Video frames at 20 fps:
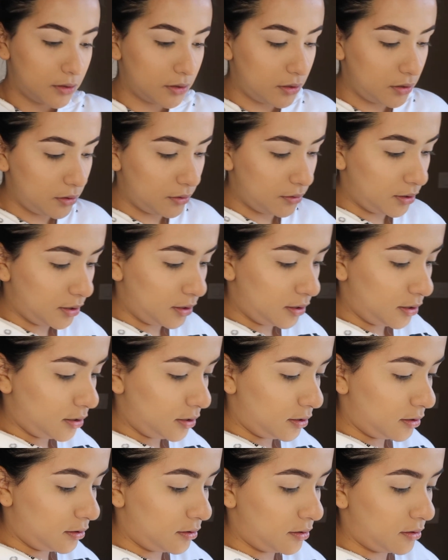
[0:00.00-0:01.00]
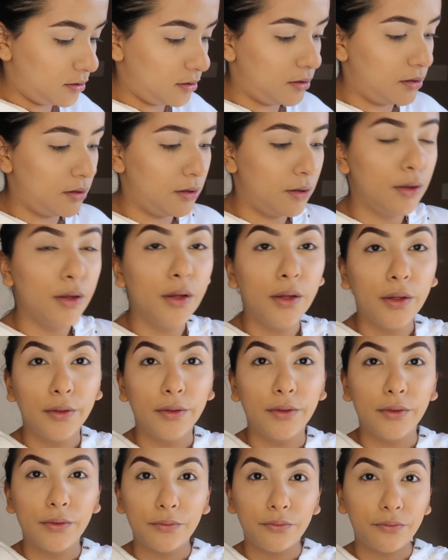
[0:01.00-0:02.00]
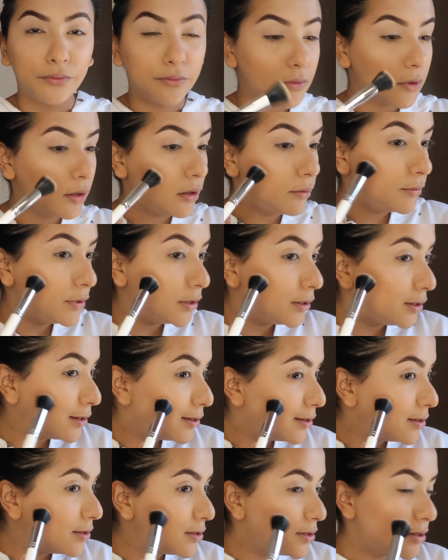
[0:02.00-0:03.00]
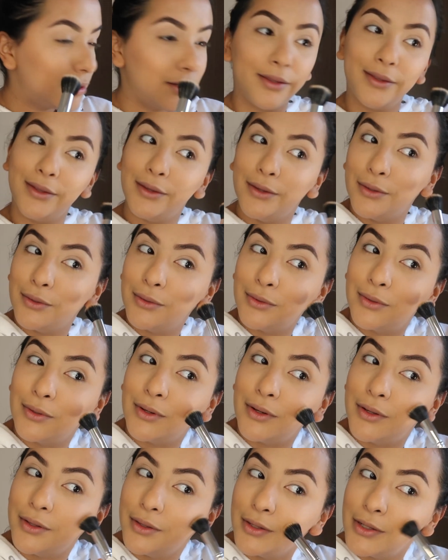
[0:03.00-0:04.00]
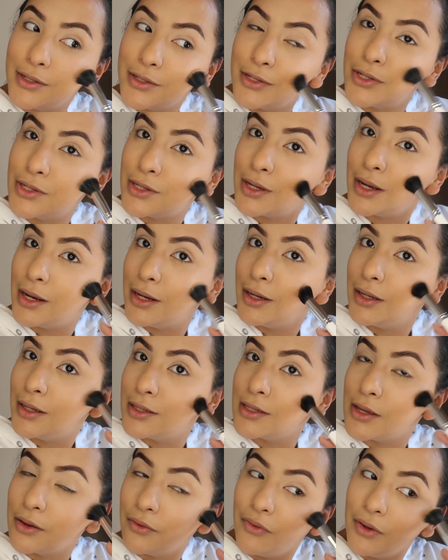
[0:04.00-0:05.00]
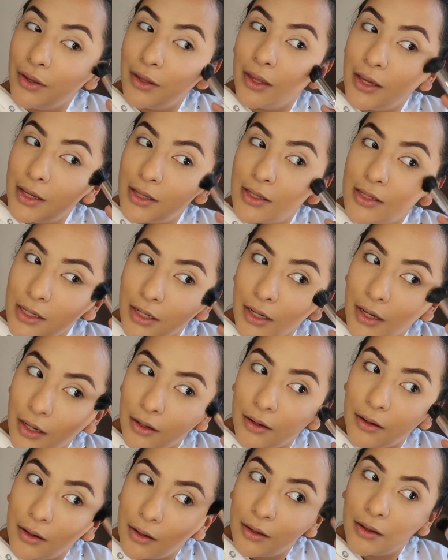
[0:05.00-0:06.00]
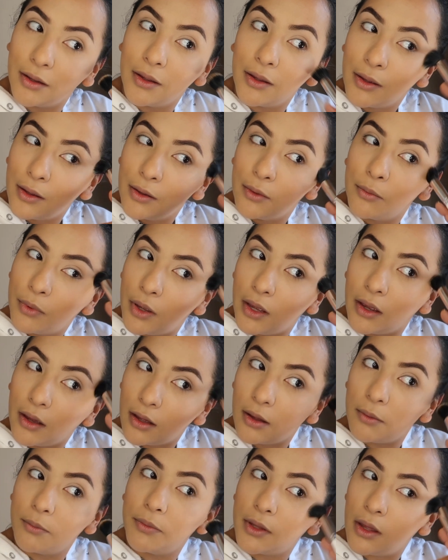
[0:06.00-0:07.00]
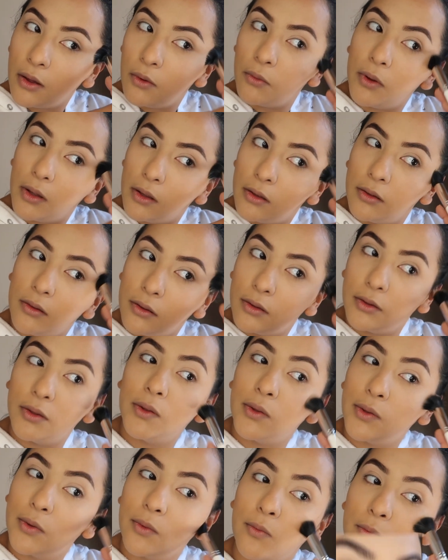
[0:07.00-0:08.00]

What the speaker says: So then I'm gonna continue on this side because I feel like it didn't pick up that well. So I